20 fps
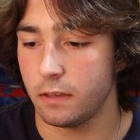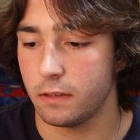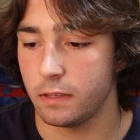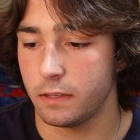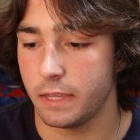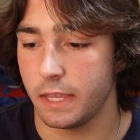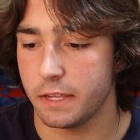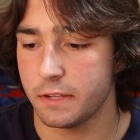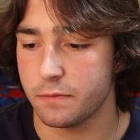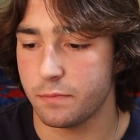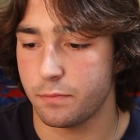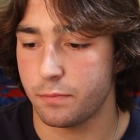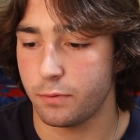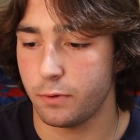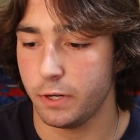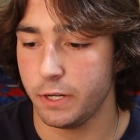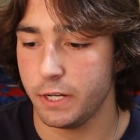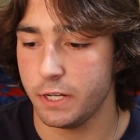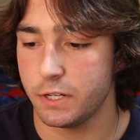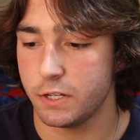And that's
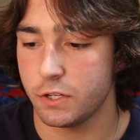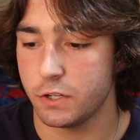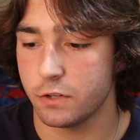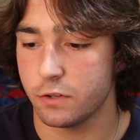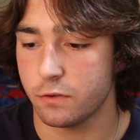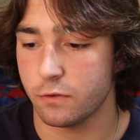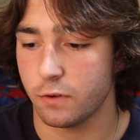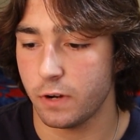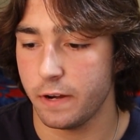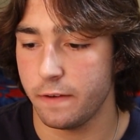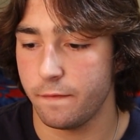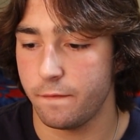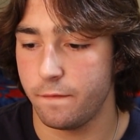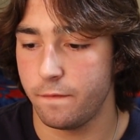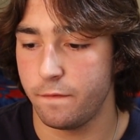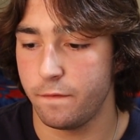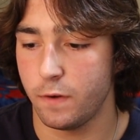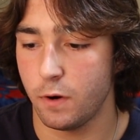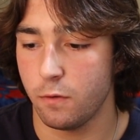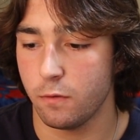pretty
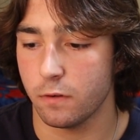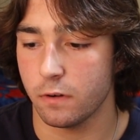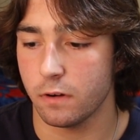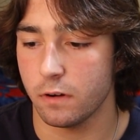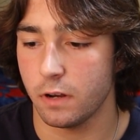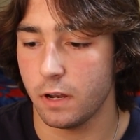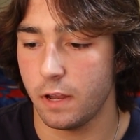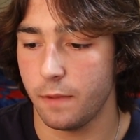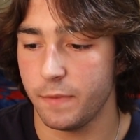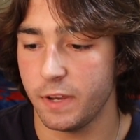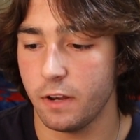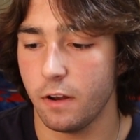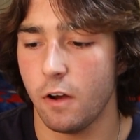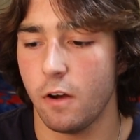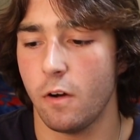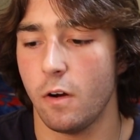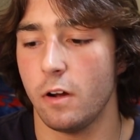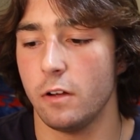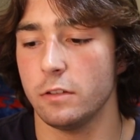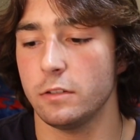straightforward. I mean,
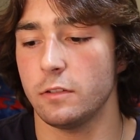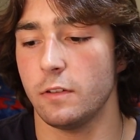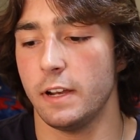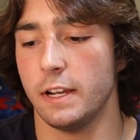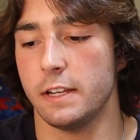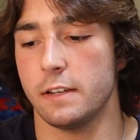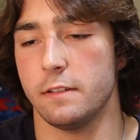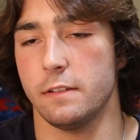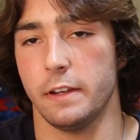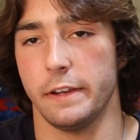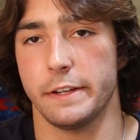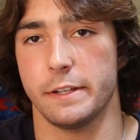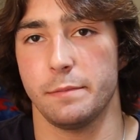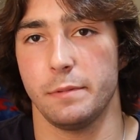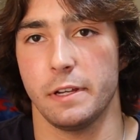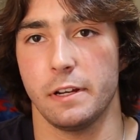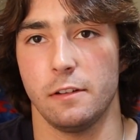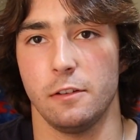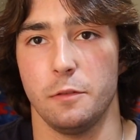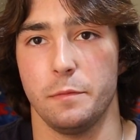oh, also I can
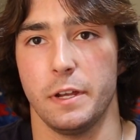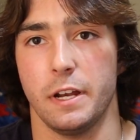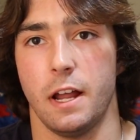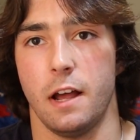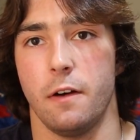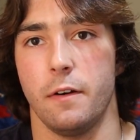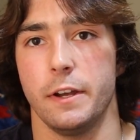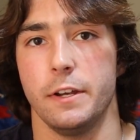explain a little bit how